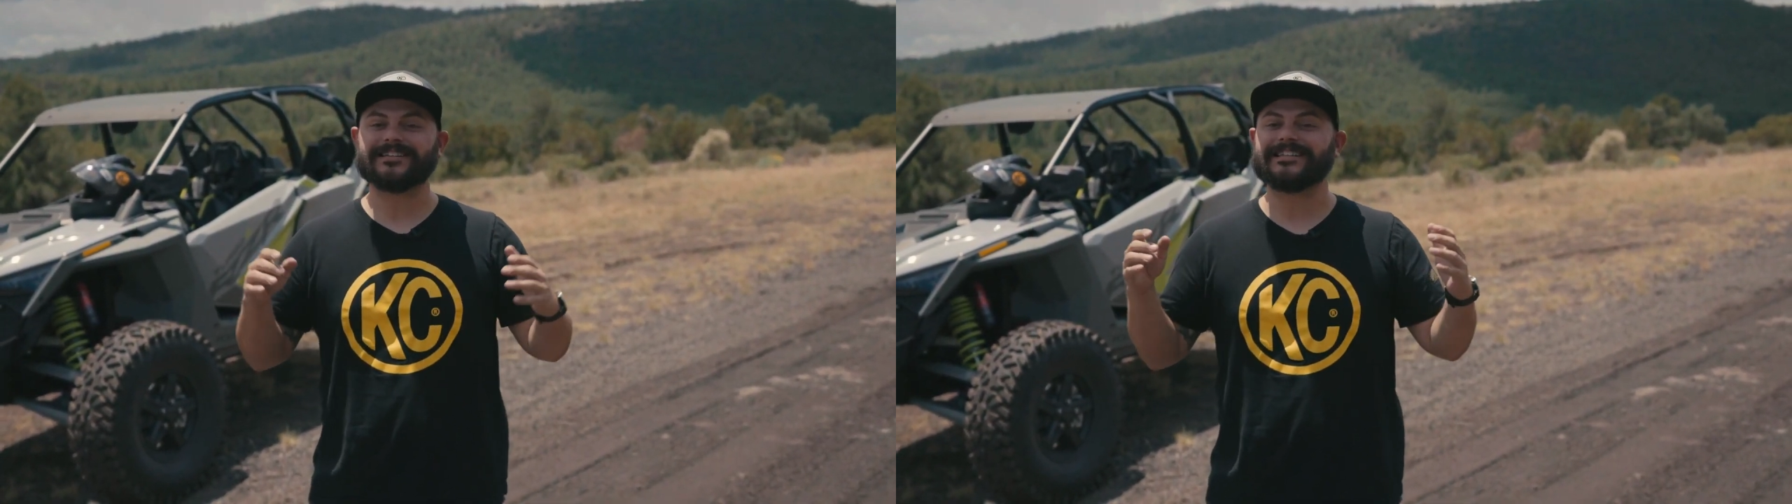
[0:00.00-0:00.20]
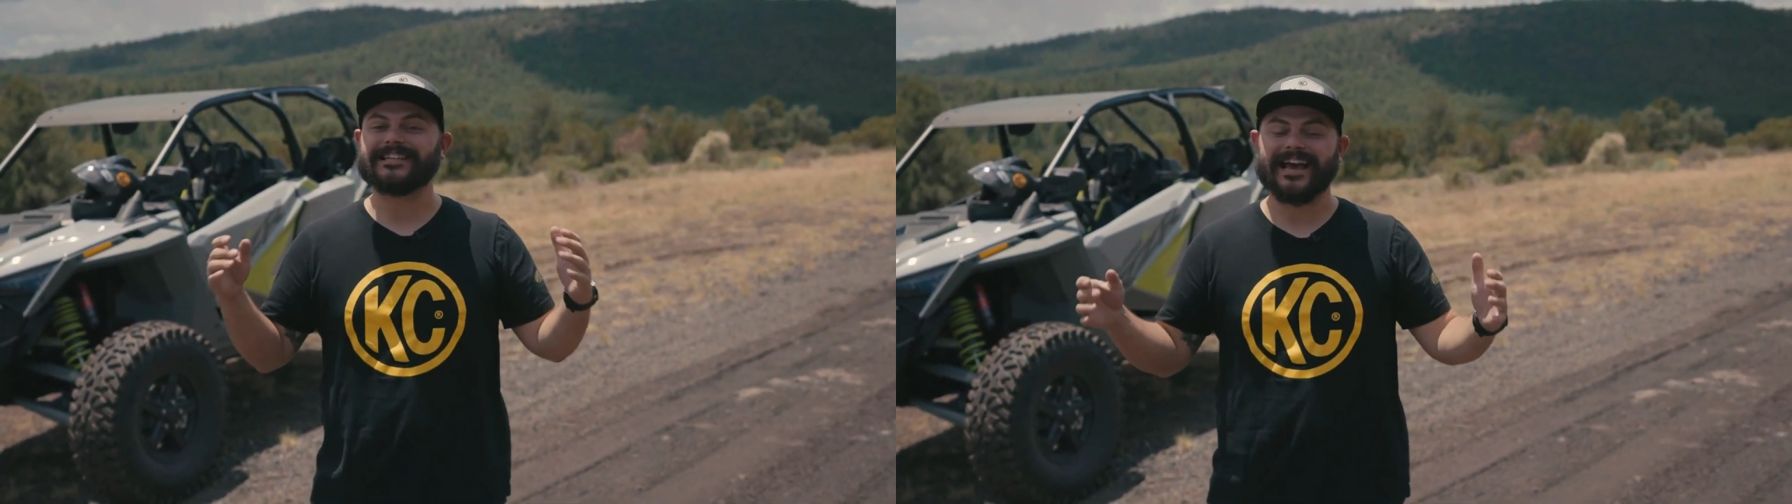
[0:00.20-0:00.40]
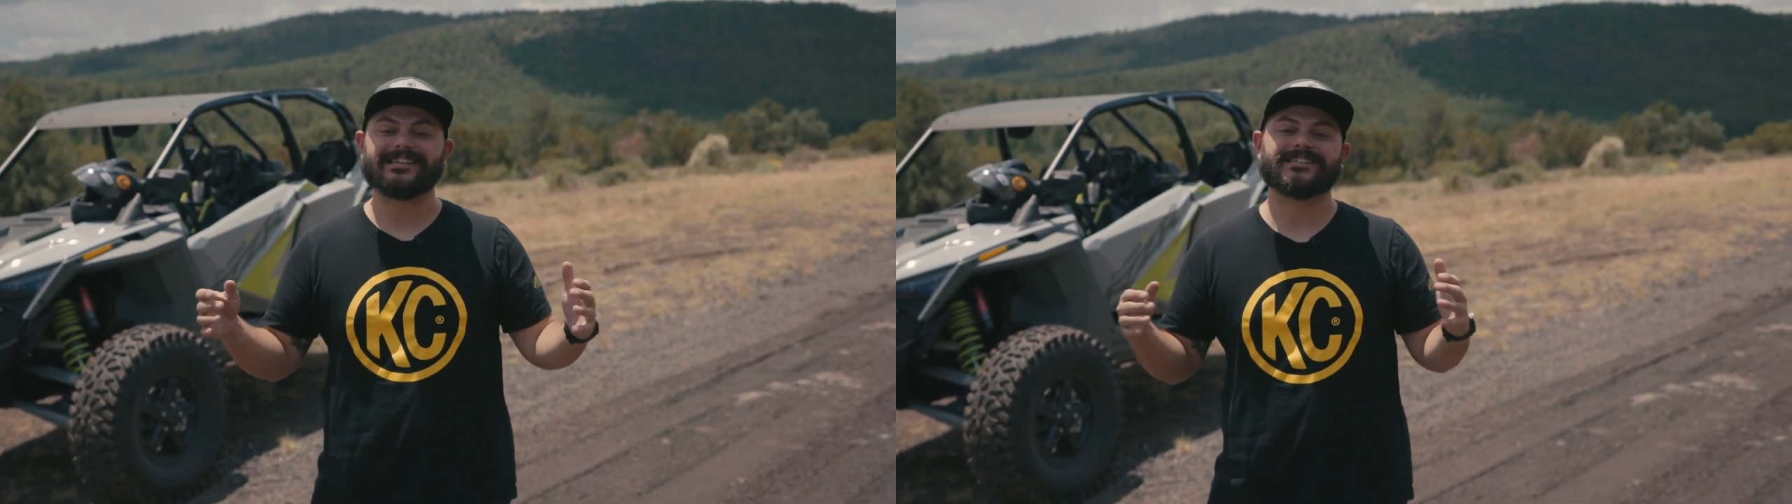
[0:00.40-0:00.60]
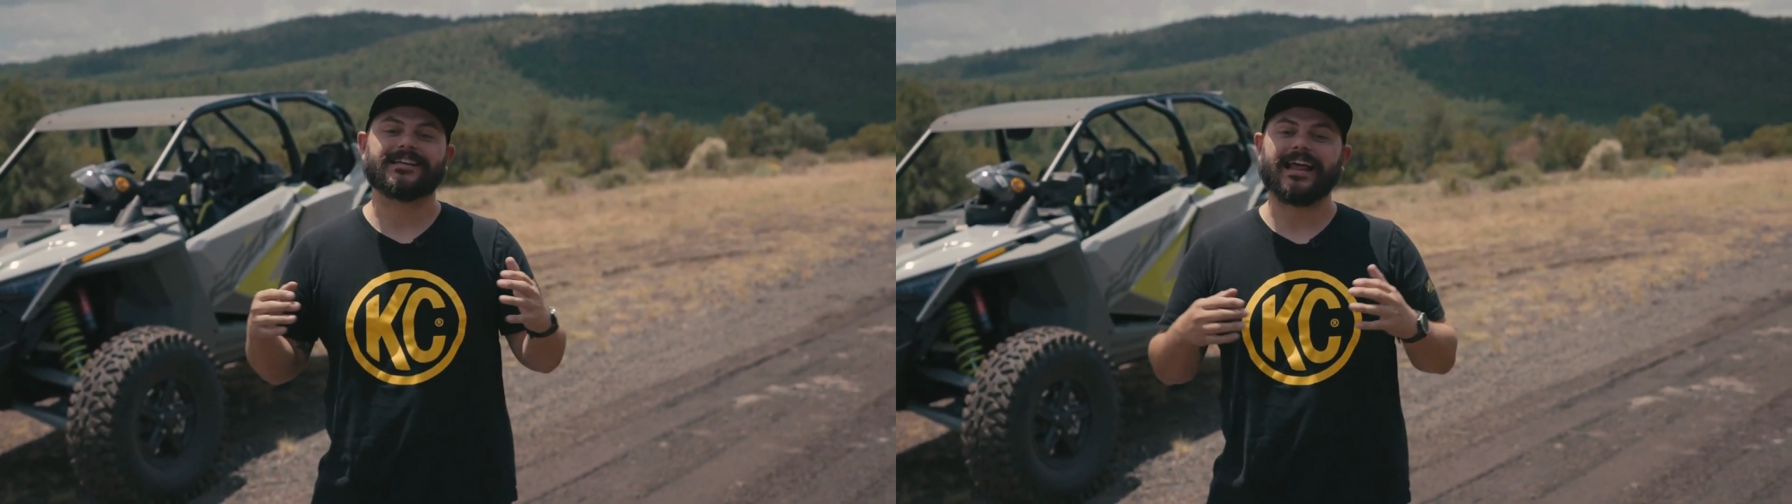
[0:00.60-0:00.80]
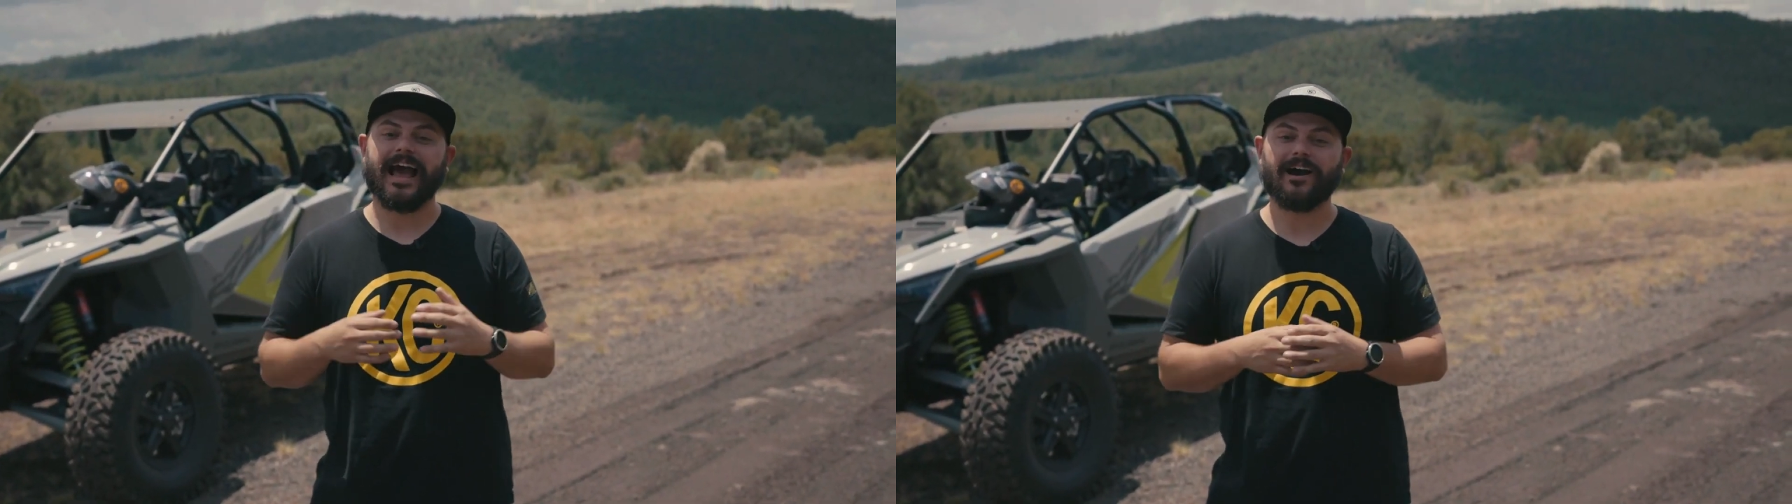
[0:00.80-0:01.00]
to test it
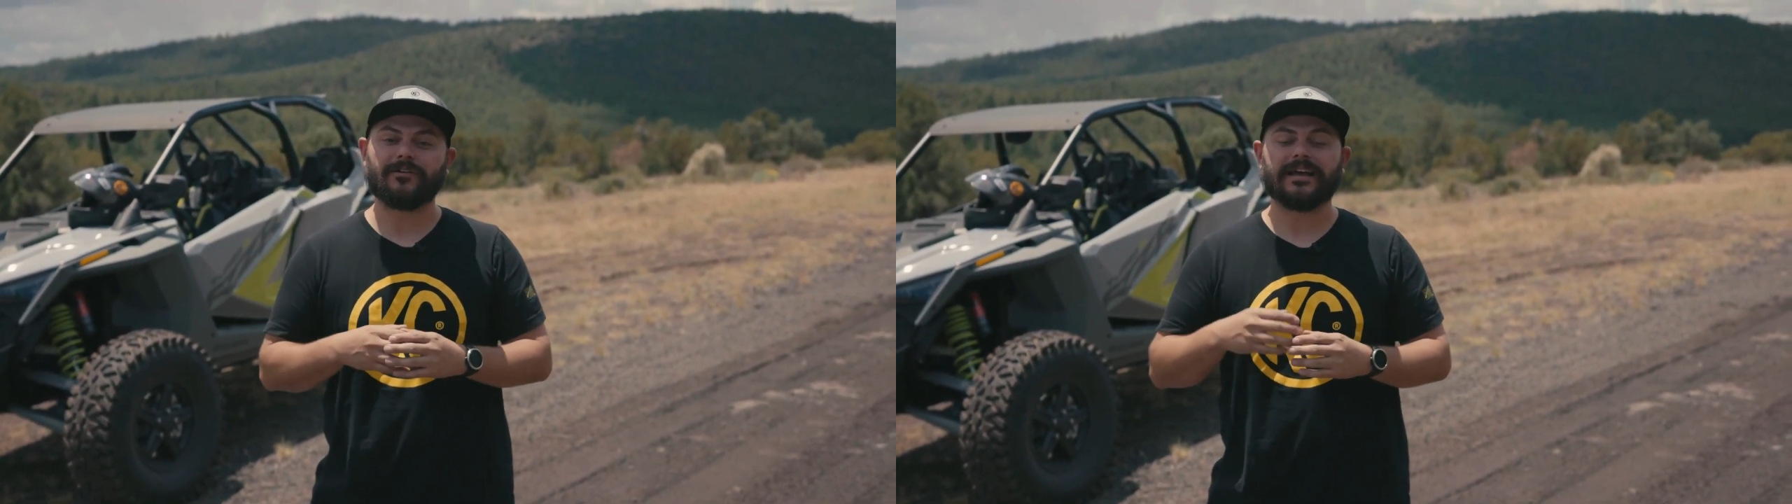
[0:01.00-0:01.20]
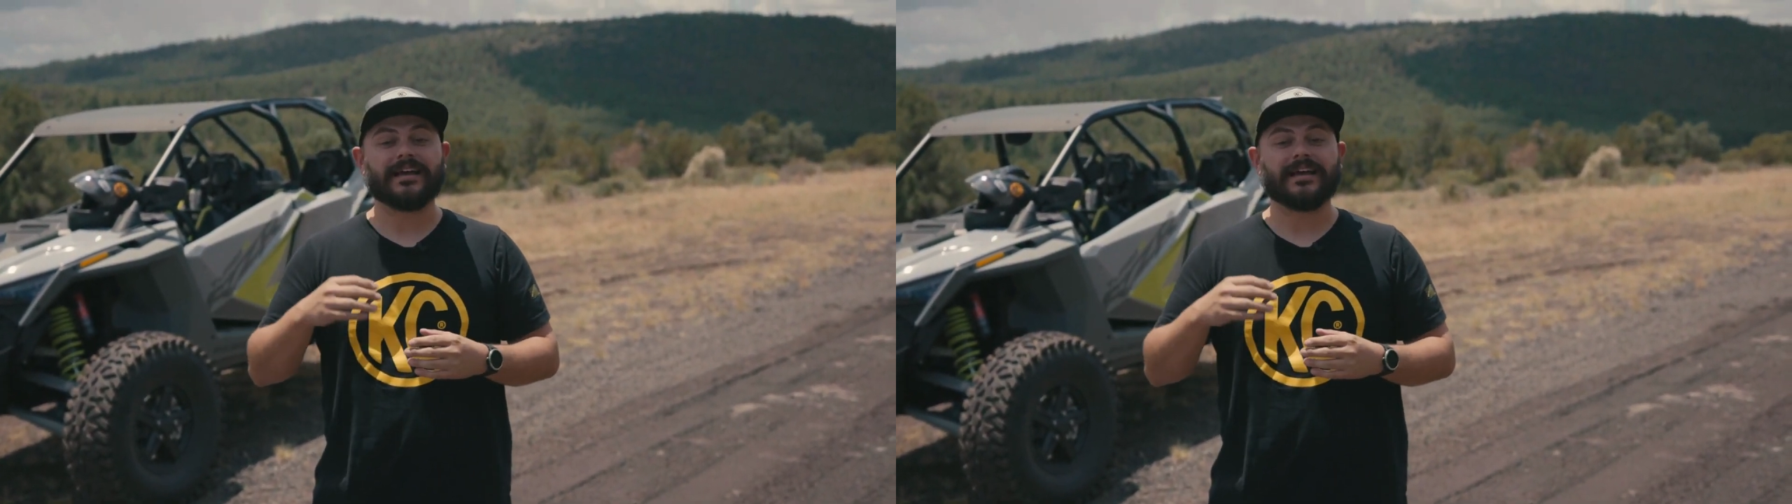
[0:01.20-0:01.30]
out,